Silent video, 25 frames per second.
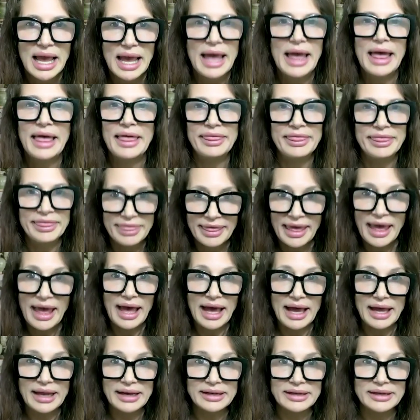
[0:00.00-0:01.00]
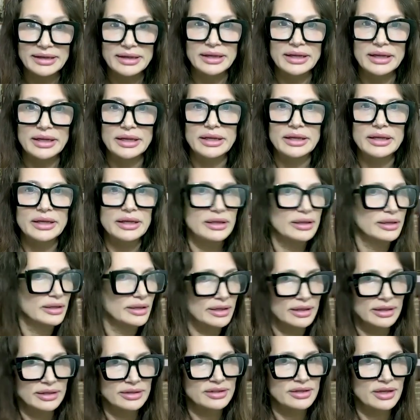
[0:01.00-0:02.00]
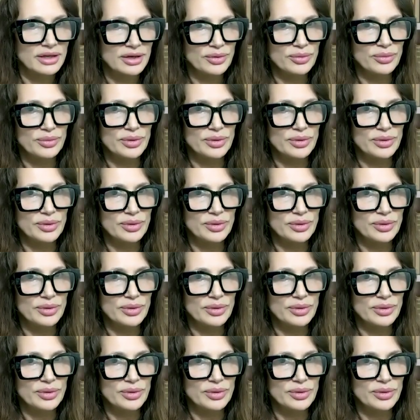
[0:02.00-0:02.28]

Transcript: And that is going to